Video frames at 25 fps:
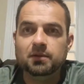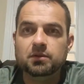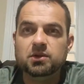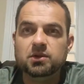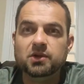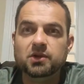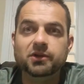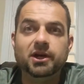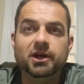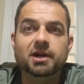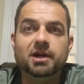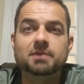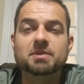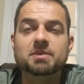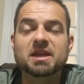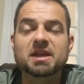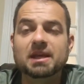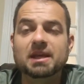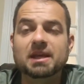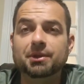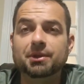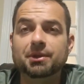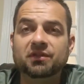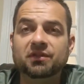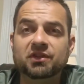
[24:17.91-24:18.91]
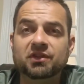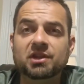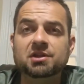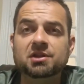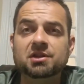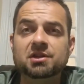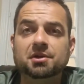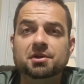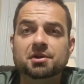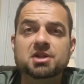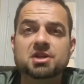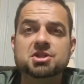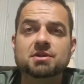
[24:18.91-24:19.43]
The dog being able to sit in your
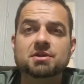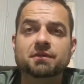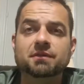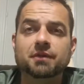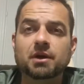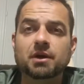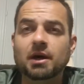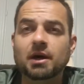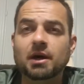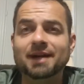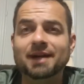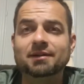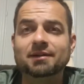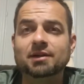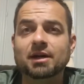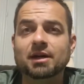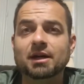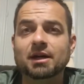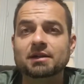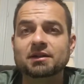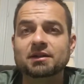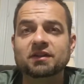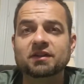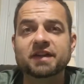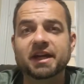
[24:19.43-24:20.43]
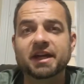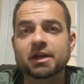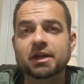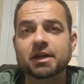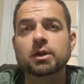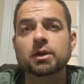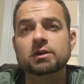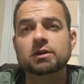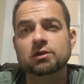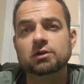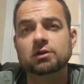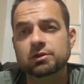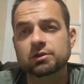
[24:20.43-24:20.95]
kitchen for a hot dog does not
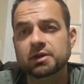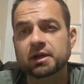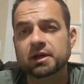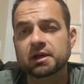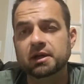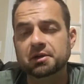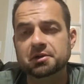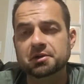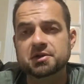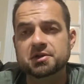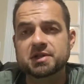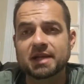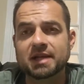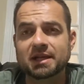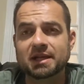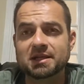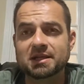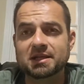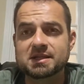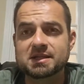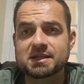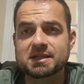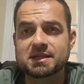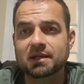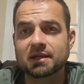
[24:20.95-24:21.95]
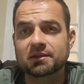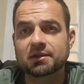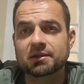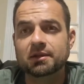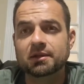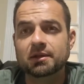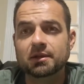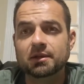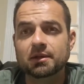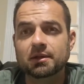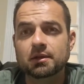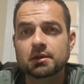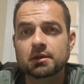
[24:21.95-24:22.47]
equate to your dog understanding sit,
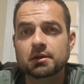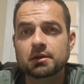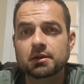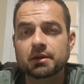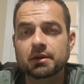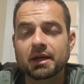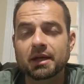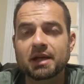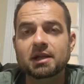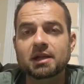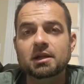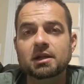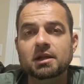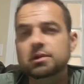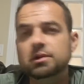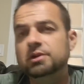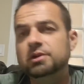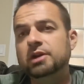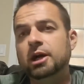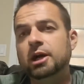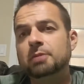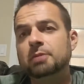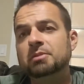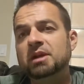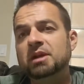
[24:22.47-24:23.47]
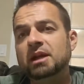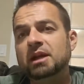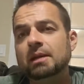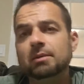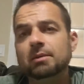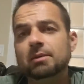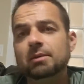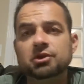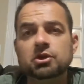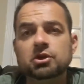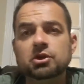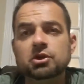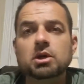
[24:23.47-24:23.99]
all right? The dog being able
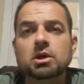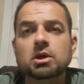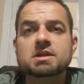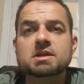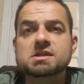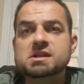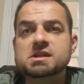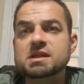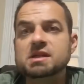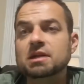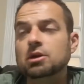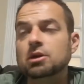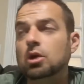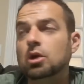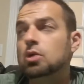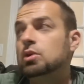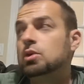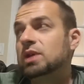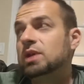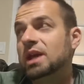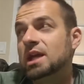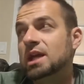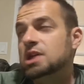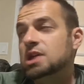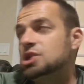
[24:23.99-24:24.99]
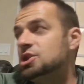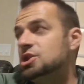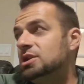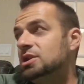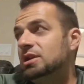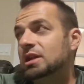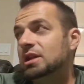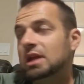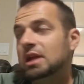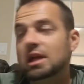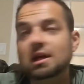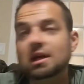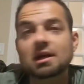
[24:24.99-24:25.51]
to sit
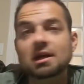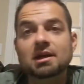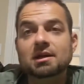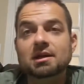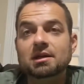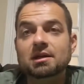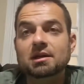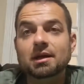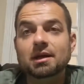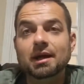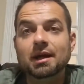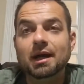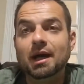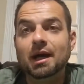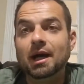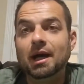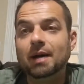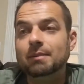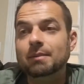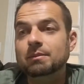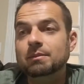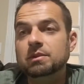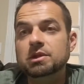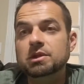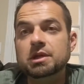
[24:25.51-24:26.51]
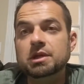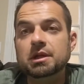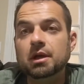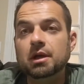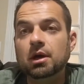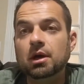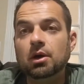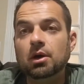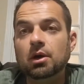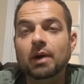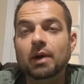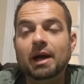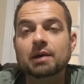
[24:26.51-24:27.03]
occasionally,
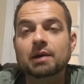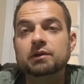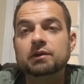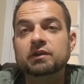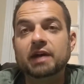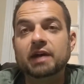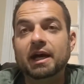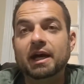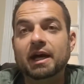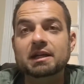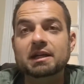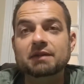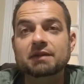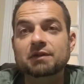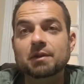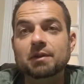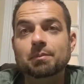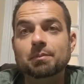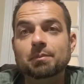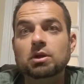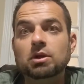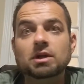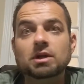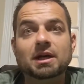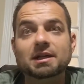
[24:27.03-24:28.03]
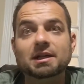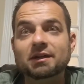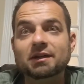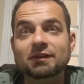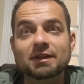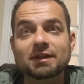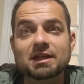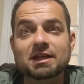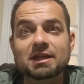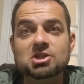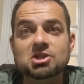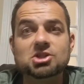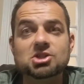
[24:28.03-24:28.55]
outside if you pull on his
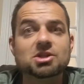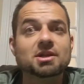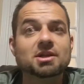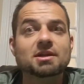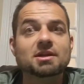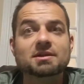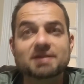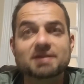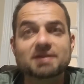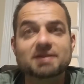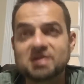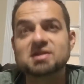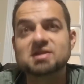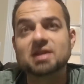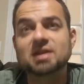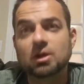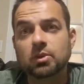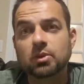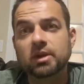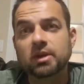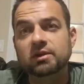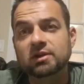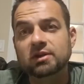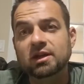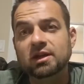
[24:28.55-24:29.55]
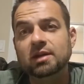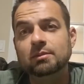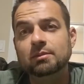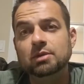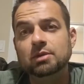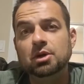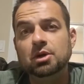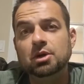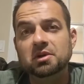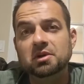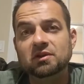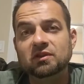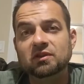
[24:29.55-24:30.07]
leash doesn't equate to him
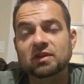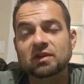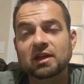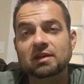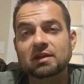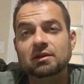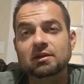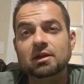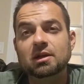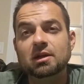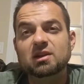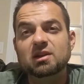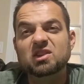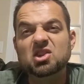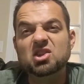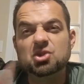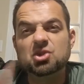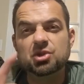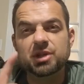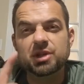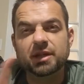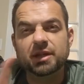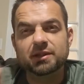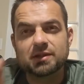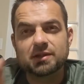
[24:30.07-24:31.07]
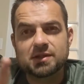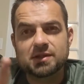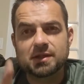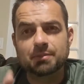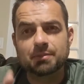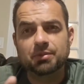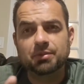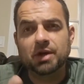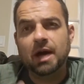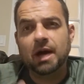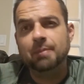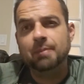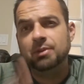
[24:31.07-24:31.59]
knowing sit. Teach your dog to sit
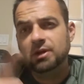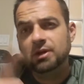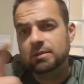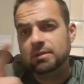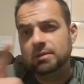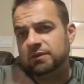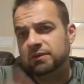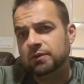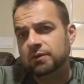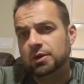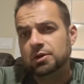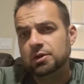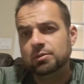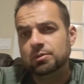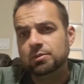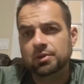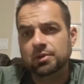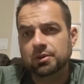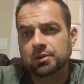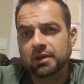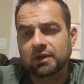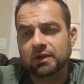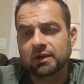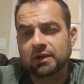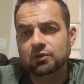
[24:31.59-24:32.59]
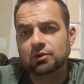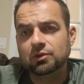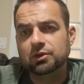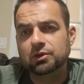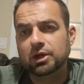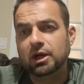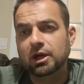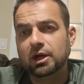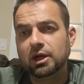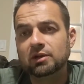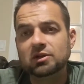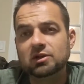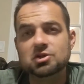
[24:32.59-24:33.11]
properly before you progress your
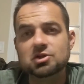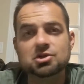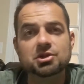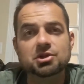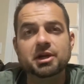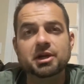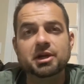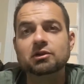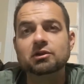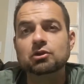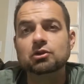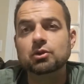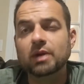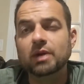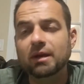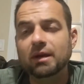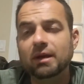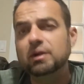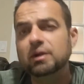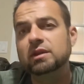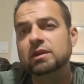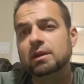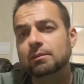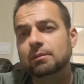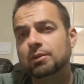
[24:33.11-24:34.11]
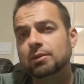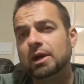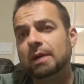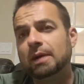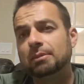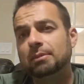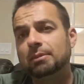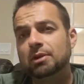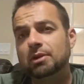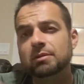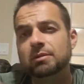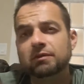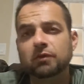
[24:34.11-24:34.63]
dog. Teach your dog to do everything
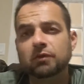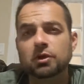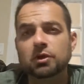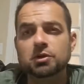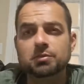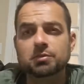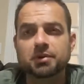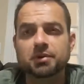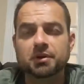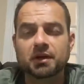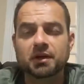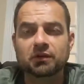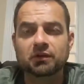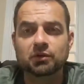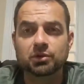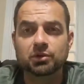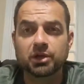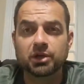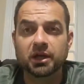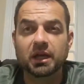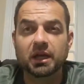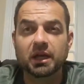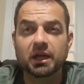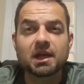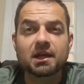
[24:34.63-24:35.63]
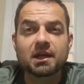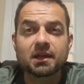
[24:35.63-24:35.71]
properly before you progress your dog.